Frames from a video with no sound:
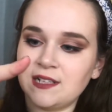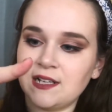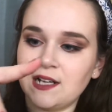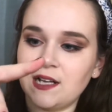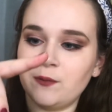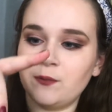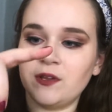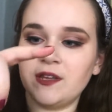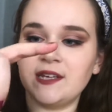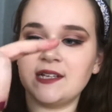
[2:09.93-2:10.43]

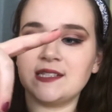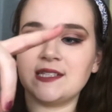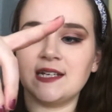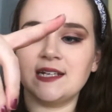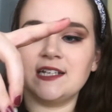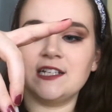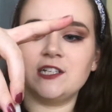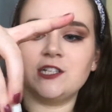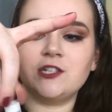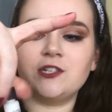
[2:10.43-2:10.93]
I'm really
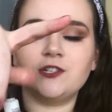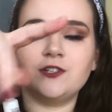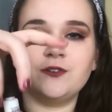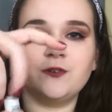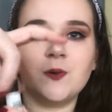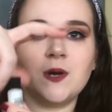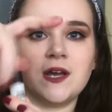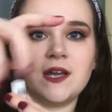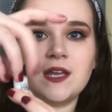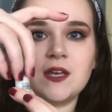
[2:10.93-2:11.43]
excited
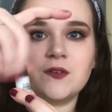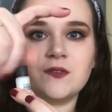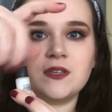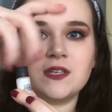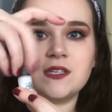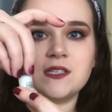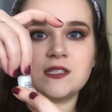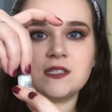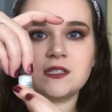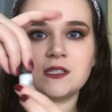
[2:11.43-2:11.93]
to give
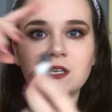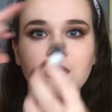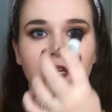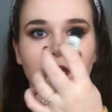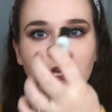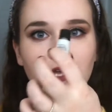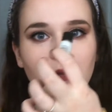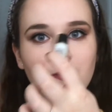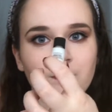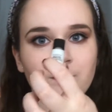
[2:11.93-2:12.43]
this
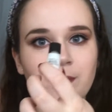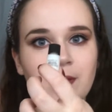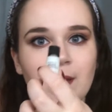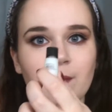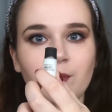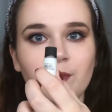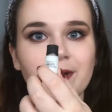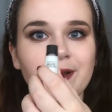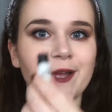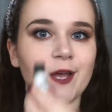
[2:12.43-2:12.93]
bad
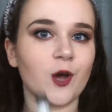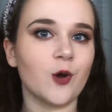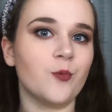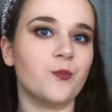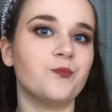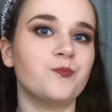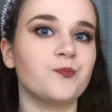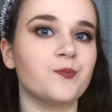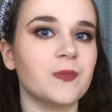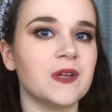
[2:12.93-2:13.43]
boy a go
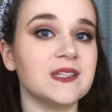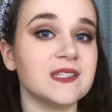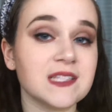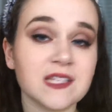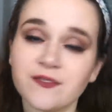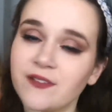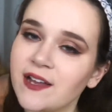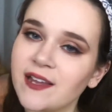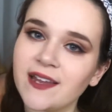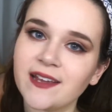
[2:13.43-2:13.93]
and see
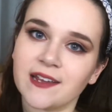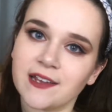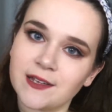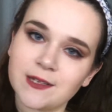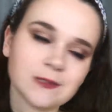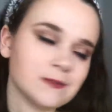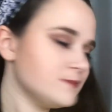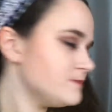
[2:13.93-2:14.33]
if I like it.